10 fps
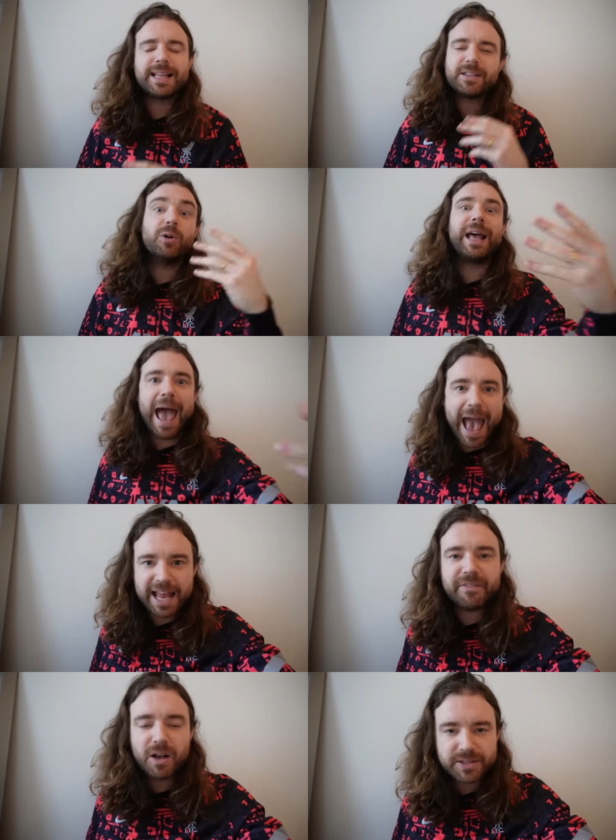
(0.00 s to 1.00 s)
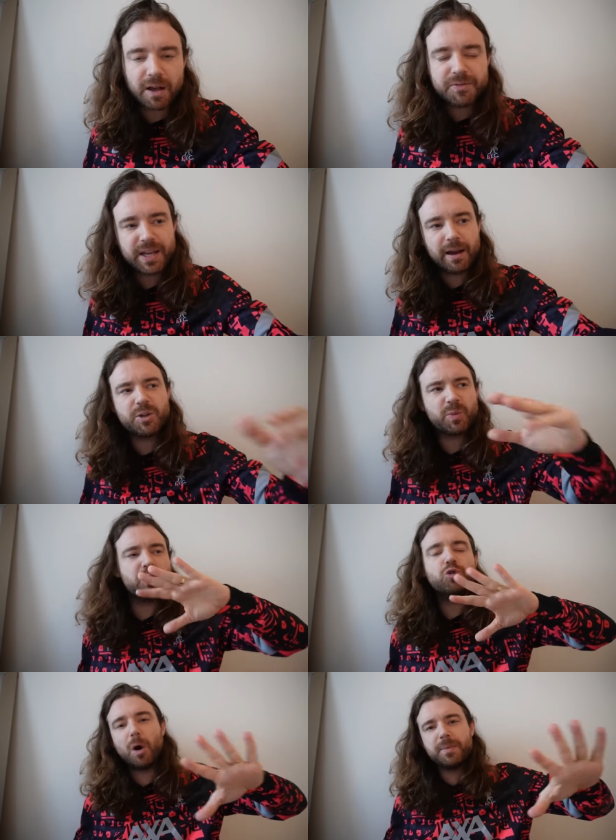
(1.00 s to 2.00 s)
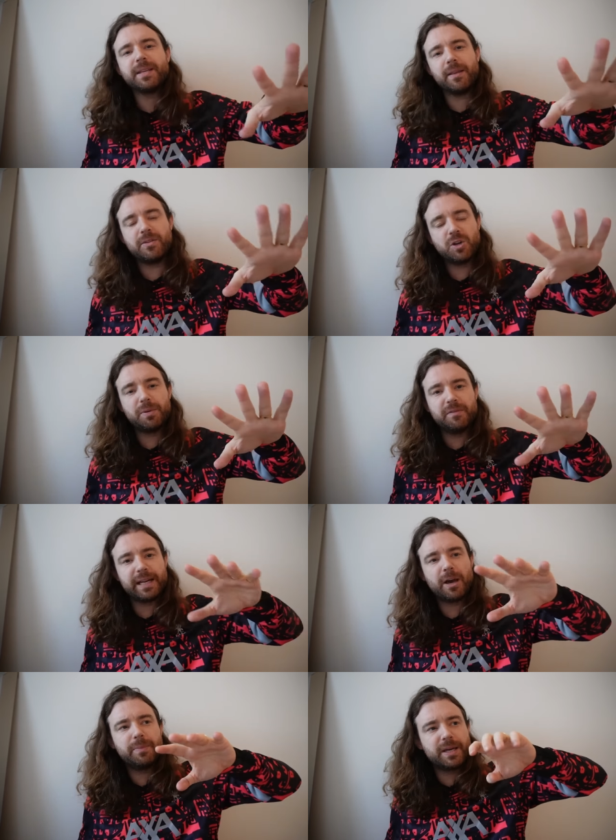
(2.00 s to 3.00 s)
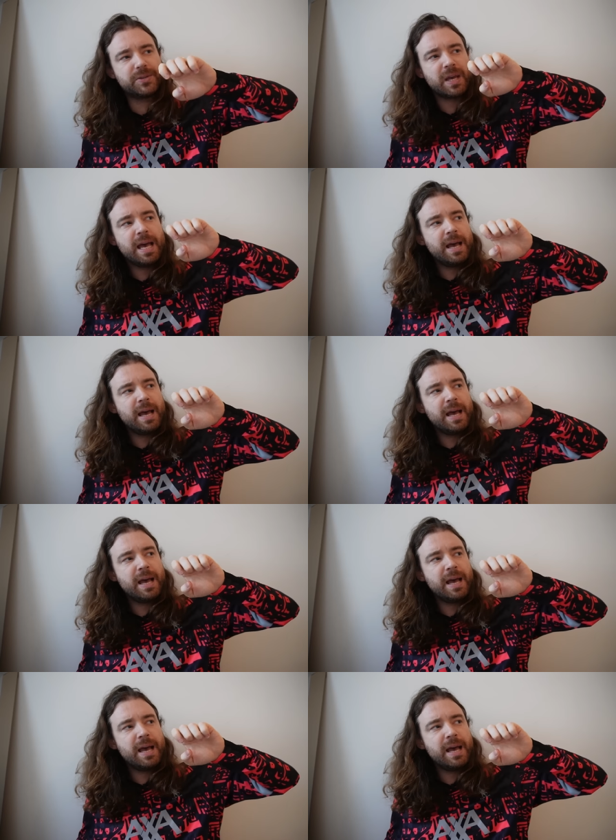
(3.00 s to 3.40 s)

Let's not get ahead of ourselves here. I just wanted to drop this in at the top of the video because